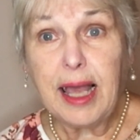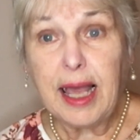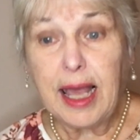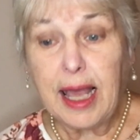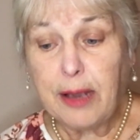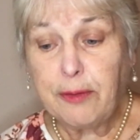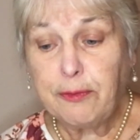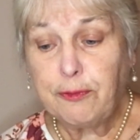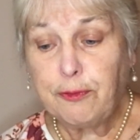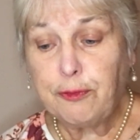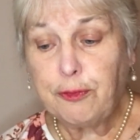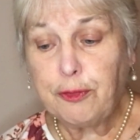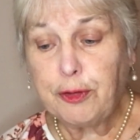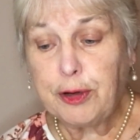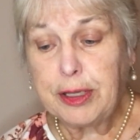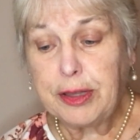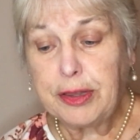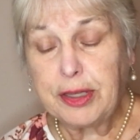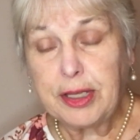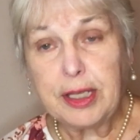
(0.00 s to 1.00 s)

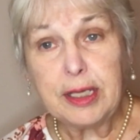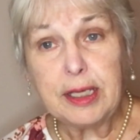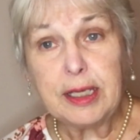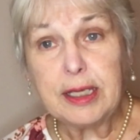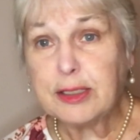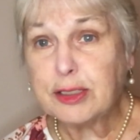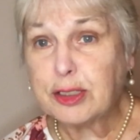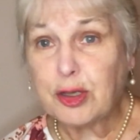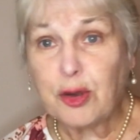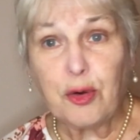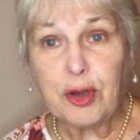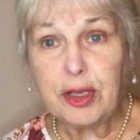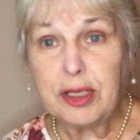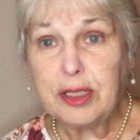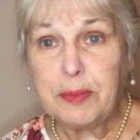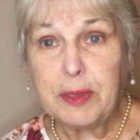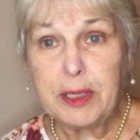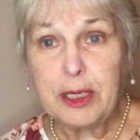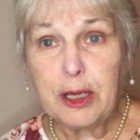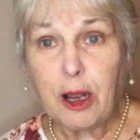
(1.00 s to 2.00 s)
everything is going
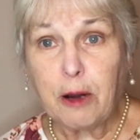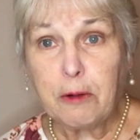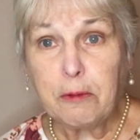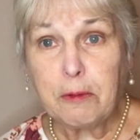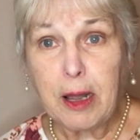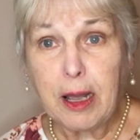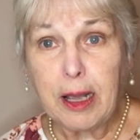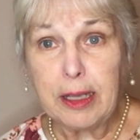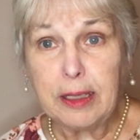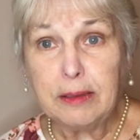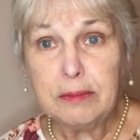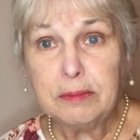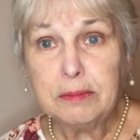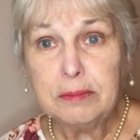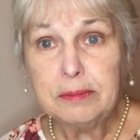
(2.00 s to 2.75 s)
to be all right?